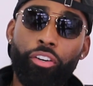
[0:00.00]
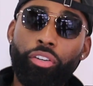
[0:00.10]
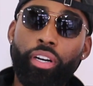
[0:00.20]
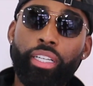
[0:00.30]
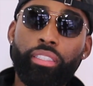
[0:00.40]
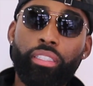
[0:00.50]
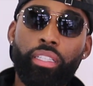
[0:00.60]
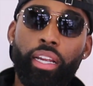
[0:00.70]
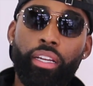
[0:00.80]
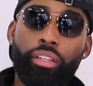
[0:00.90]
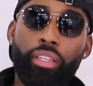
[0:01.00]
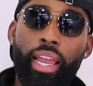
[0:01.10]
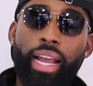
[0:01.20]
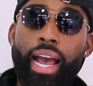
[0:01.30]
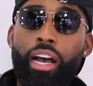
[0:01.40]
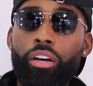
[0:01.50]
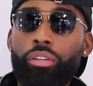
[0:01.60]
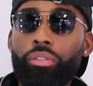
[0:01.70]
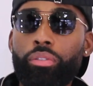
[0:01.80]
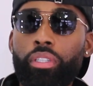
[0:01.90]
crazy they, like
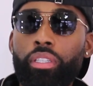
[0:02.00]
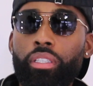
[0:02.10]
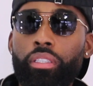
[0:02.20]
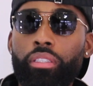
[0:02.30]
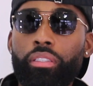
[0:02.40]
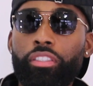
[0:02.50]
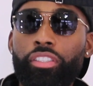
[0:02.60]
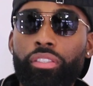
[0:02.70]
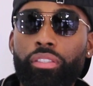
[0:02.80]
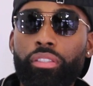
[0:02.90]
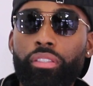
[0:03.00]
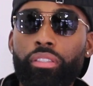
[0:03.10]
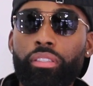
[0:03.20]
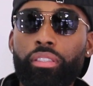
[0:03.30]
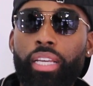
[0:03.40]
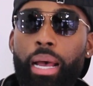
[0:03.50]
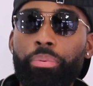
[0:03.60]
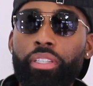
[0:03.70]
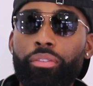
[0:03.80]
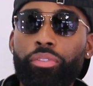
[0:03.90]
how top
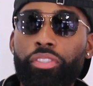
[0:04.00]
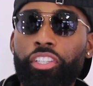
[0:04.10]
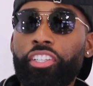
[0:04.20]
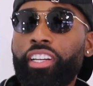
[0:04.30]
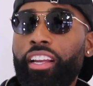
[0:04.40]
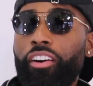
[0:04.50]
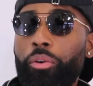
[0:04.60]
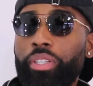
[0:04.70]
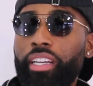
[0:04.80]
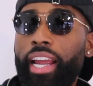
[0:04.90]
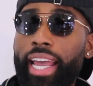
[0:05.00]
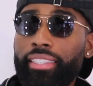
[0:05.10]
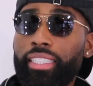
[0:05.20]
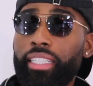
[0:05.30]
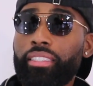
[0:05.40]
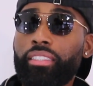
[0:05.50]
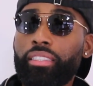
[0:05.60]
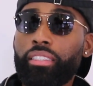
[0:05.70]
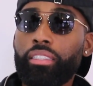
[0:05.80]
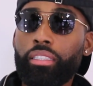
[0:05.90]
level security they are with their
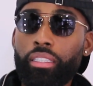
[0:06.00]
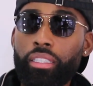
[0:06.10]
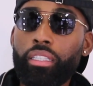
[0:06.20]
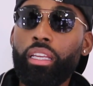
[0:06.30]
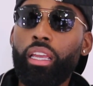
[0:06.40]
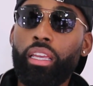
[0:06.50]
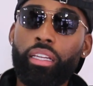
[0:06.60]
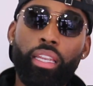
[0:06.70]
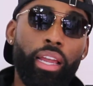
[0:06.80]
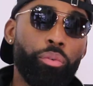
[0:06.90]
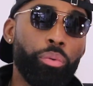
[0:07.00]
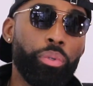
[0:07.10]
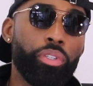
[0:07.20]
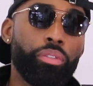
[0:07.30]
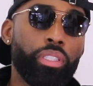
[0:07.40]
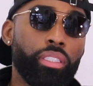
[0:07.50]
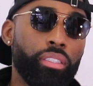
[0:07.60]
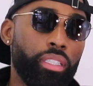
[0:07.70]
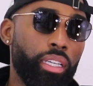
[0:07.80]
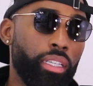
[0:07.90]
assets. Yeah, like when we were going to
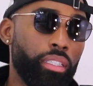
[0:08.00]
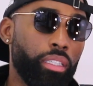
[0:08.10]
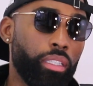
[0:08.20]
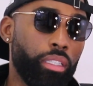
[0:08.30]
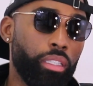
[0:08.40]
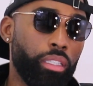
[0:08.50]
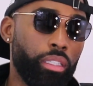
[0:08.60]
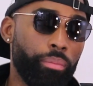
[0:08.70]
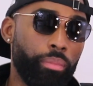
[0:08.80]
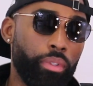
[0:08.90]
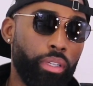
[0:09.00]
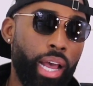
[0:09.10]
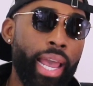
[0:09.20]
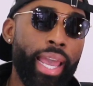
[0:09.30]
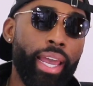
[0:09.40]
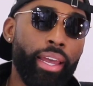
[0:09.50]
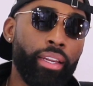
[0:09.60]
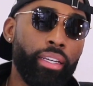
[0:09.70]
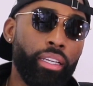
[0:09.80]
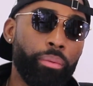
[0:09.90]
set, I
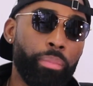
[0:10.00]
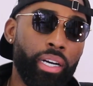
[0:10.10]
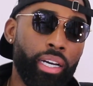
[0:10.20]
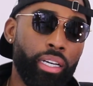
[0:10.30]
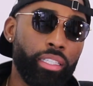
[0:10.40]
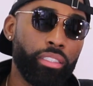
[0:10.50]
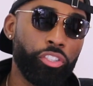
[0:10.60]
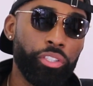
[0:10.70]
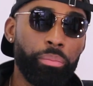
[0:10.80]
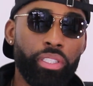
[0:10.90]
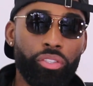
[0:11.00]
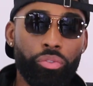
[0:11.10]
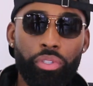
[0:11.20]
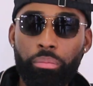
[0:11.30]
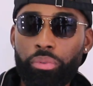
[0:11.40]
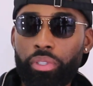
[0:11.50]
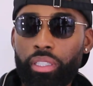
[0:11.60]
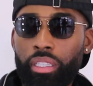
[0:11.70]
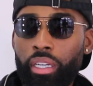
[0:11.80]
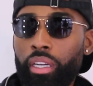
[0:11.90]
had in my treatment and
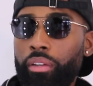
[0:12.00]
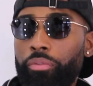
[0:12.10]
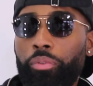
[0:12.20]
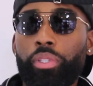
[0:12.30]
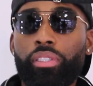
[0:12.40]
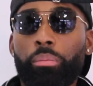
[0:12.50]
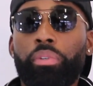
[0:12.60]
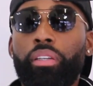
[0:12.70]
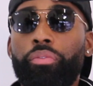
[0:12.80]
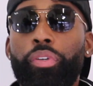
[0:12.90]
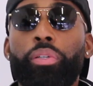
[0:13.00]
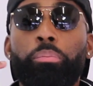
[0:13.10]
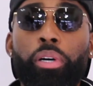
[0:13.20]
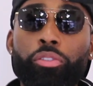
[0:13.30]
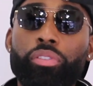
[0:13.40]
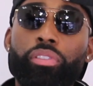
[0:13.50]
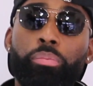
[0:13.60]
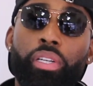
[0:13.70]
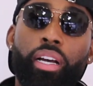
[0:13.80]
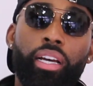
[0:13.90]
storyboard for it to be Venom posters
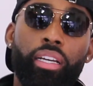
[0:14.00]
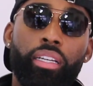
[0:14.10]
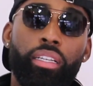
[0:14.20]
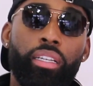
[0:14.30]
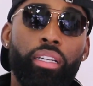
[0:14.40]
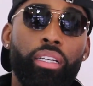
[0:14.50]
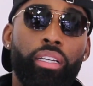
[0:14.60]
behind